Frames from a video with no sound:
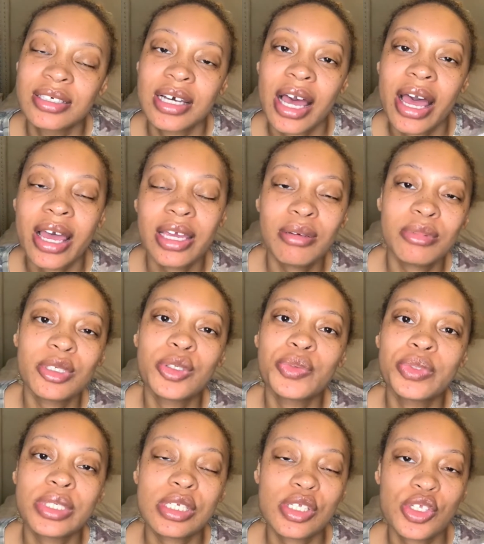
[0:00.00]
I am
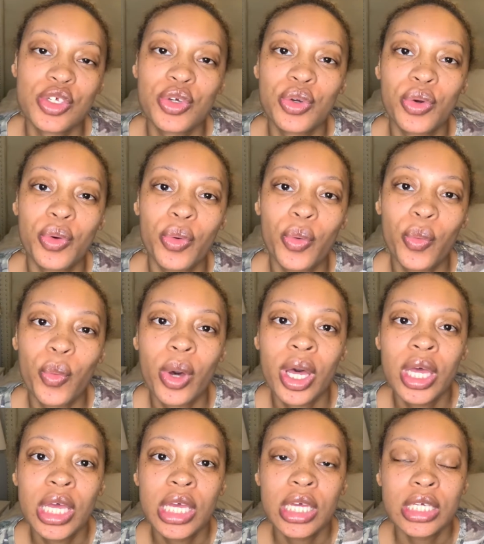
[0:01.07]
going to
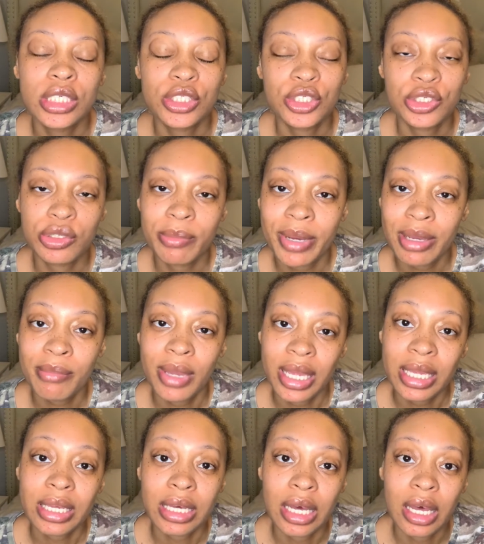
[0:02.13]
do my
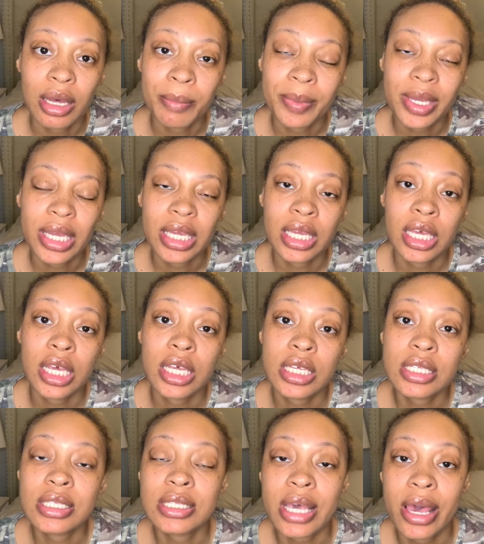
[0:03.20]
makeup
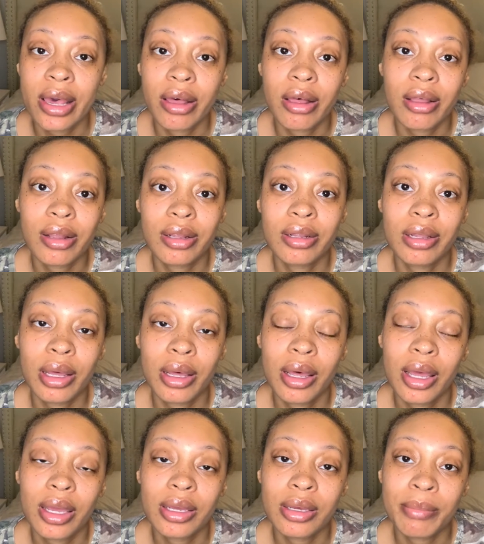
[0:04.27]
and tell
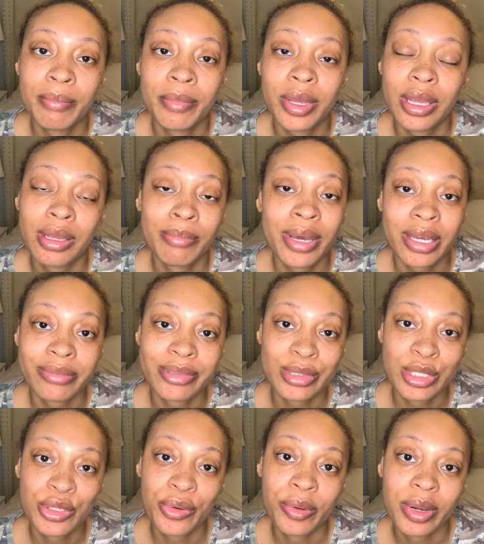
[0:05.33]
a Bible
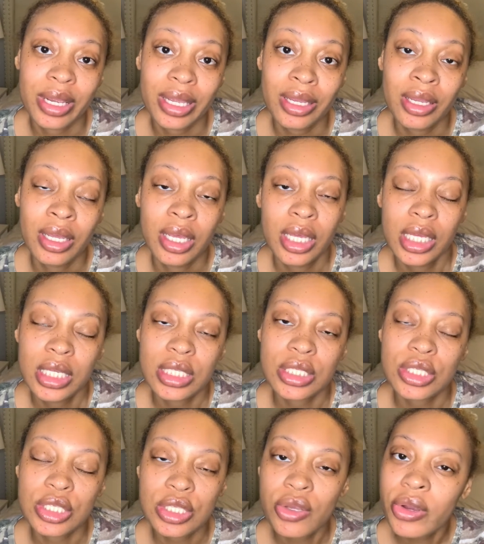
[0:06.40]
story. And the
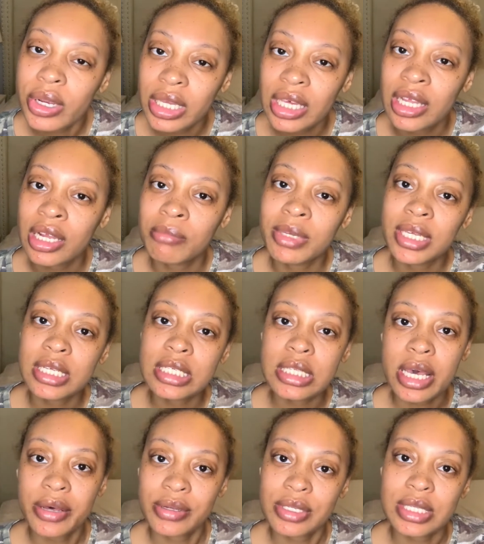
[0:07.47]
story that I'm going to
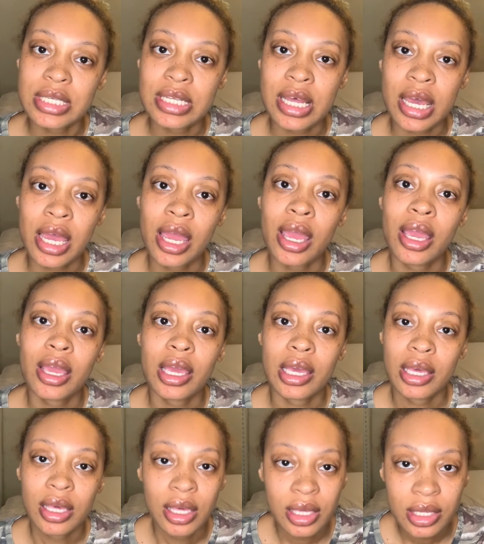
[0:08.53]
tell today
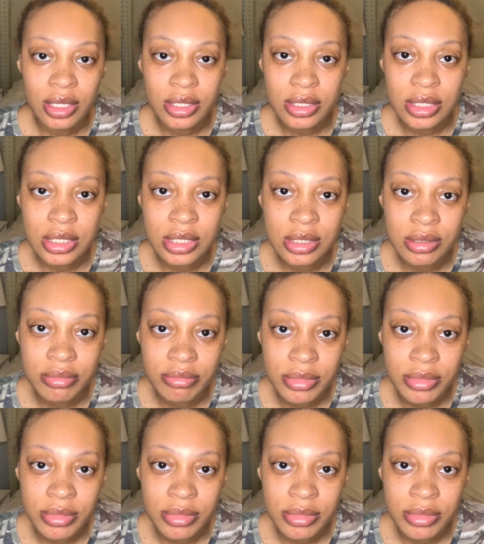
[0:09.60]
is